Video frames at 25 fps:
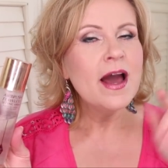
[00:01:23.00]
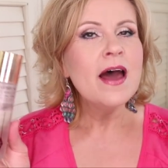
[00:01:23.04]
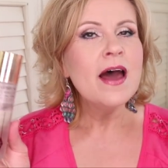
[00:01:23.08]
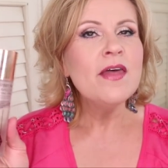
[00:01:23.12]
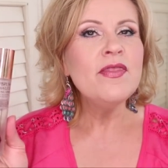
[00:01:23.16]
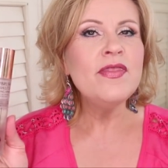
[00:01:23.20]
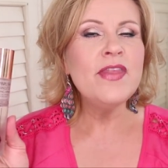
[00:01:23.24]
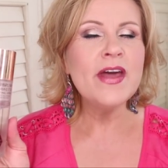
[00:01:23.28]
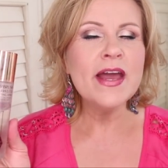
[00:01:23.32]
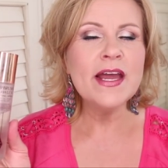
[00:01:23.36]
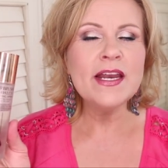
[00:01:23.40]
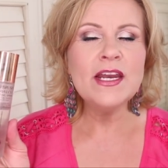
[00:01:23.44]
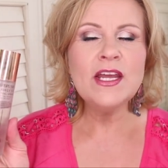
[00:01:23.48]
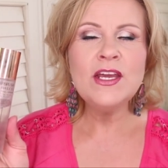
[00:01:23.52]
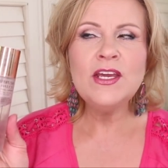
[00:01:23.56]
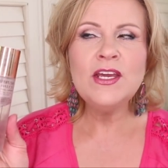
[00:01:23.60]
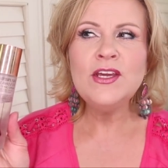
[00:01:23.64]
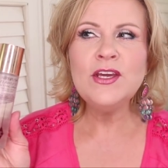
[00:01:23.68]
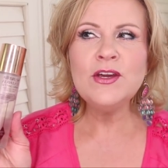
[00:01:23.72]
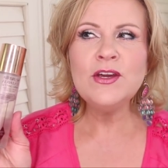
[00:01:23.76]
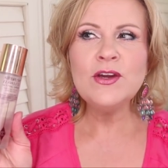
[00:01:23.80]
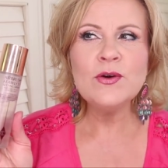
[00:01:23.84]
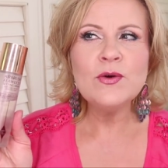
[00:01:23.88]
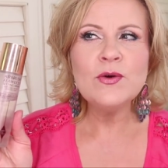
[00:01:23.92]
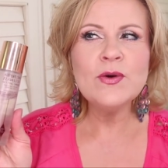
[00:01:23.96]
then
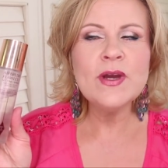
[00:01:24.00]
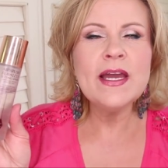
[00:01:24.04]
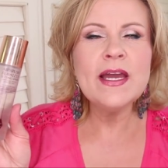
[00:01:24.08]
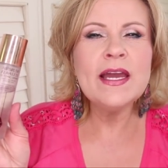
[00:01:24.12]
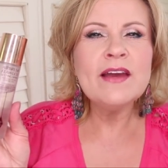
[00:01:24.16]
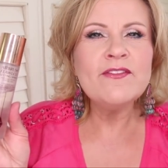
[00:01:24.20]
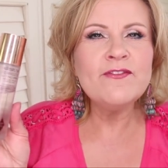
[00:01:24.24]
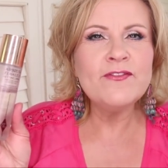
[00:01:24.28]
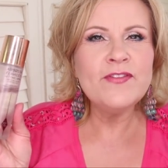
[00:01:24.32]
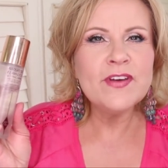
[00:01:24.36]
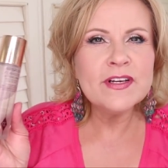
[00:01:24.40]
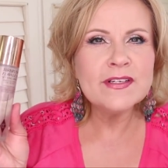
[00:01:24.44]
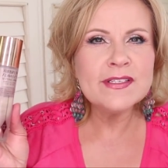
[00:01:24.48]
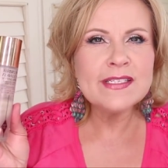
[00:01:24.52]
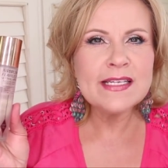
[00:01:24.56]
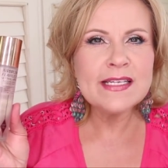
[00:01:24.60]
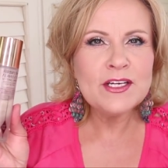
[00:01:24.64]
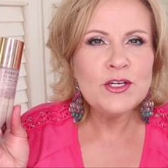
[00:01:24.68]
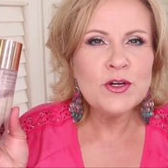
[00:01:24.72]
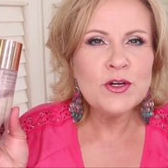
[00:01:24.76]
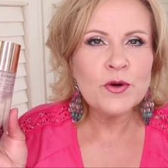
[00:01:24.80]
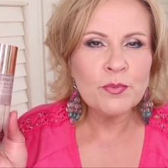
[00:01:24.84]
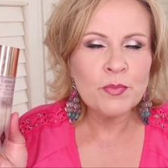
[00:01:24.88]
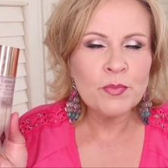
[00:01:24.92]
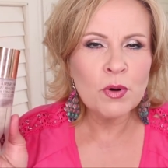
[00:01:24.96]
you it fills in
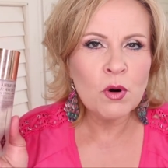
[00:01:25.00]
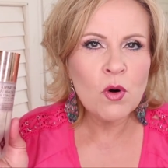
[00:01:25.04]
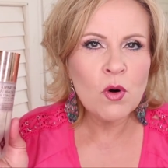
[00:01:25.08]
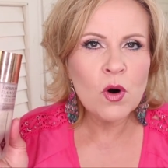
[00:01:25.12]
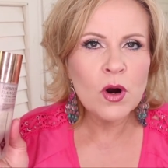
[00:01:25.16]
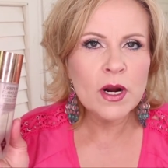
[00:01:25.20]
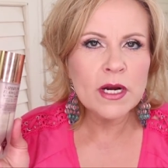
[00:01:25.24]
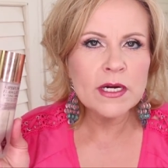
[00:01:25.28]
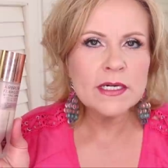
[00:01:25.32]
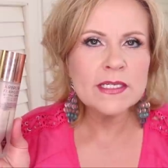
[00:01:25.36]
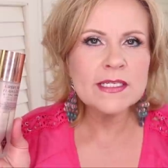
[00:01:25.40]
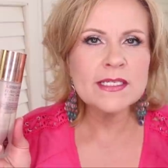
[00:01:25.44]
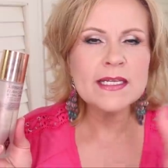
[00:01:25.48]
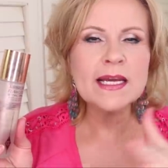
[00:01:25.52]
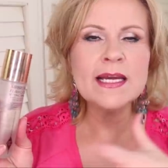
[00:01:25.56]
your pores.